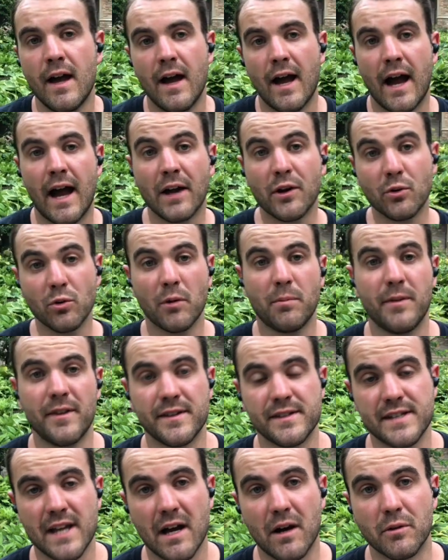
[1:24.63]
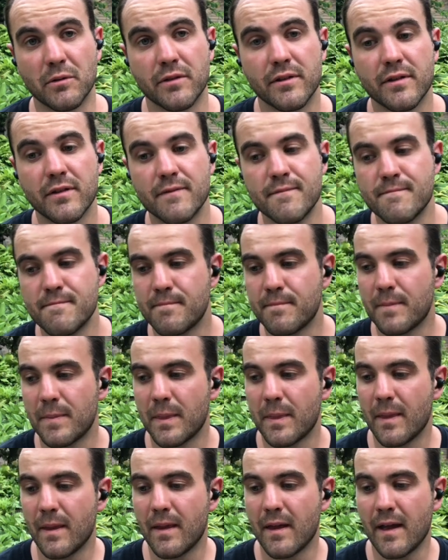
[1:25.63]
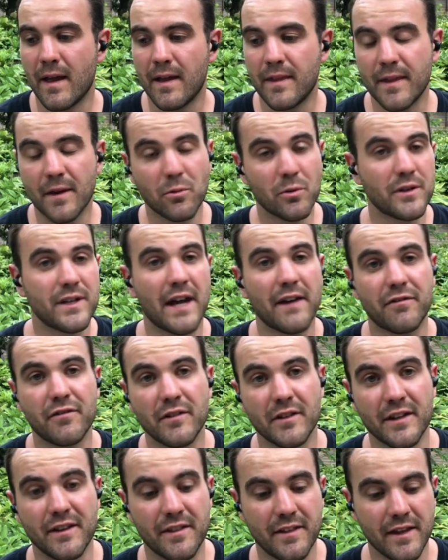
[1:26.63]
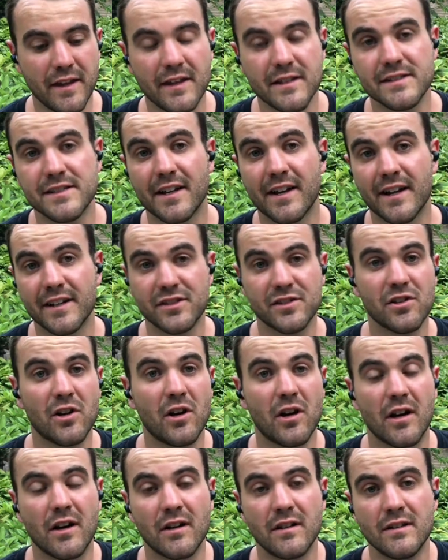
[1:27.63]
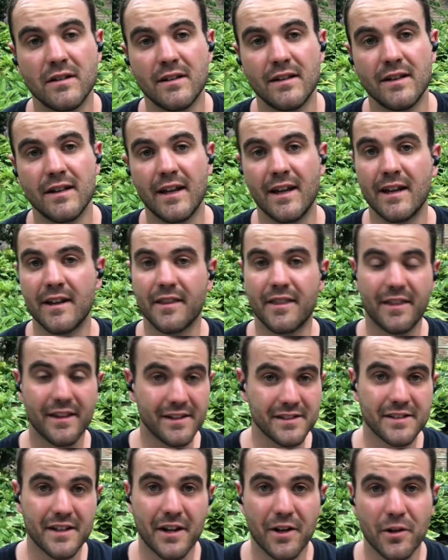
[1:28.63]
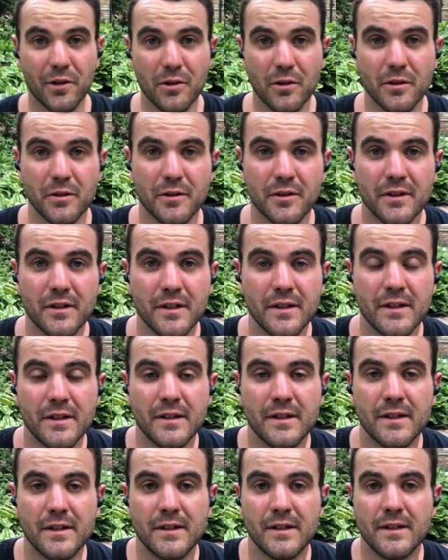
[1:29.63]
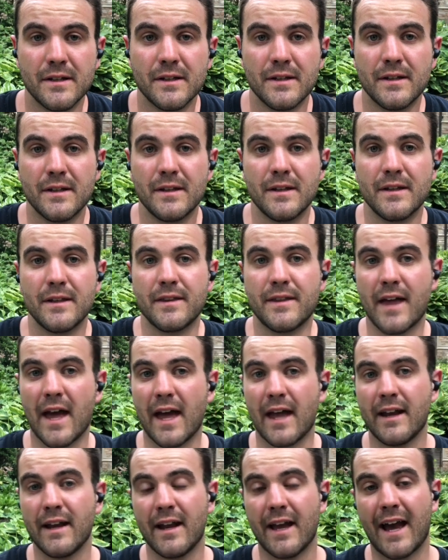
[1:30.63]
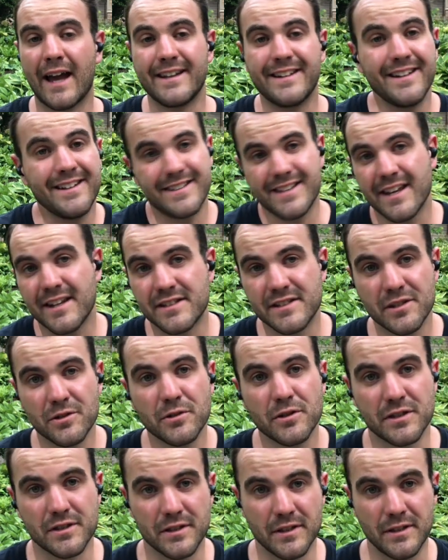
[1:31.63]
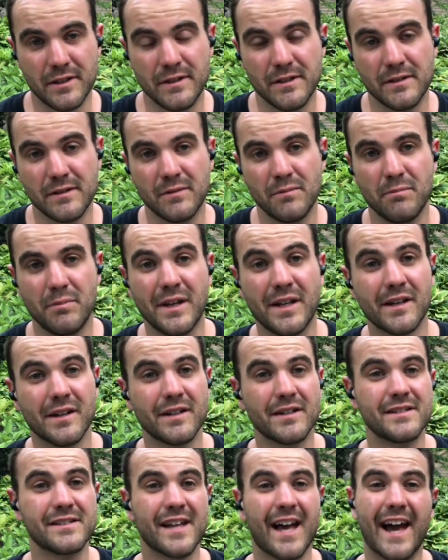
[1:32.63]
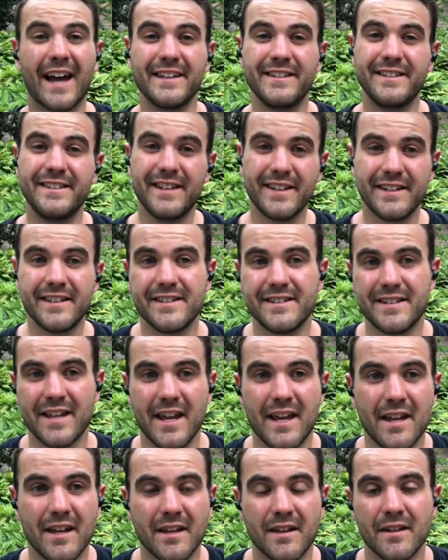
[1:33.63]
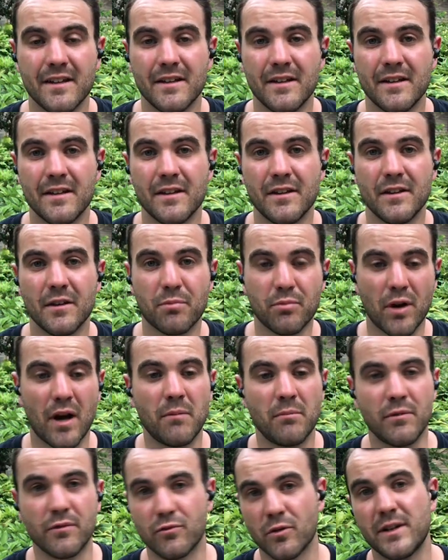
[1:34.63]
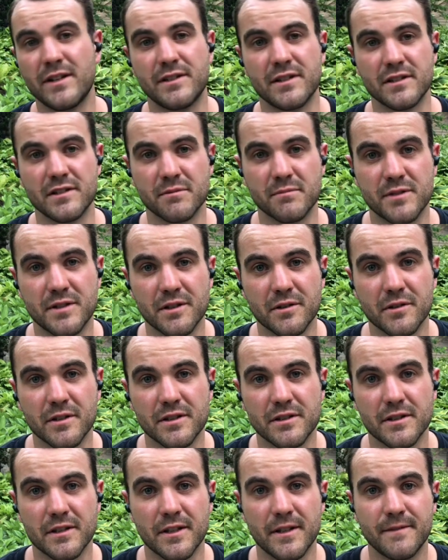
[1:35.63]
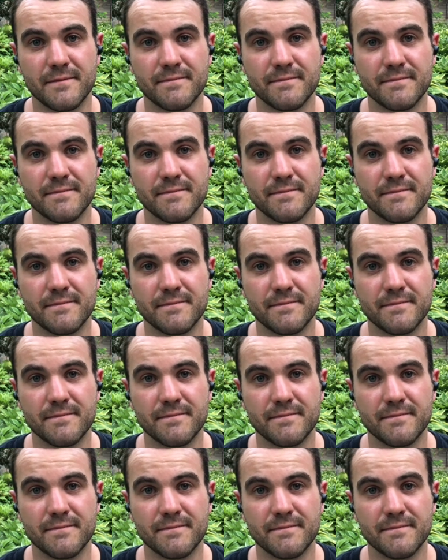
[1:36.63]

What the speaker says: I grew up in the South, and there were definitely things that I saw and things that I heard that I didn't take seriously because I didn't take the problem of racism seriously.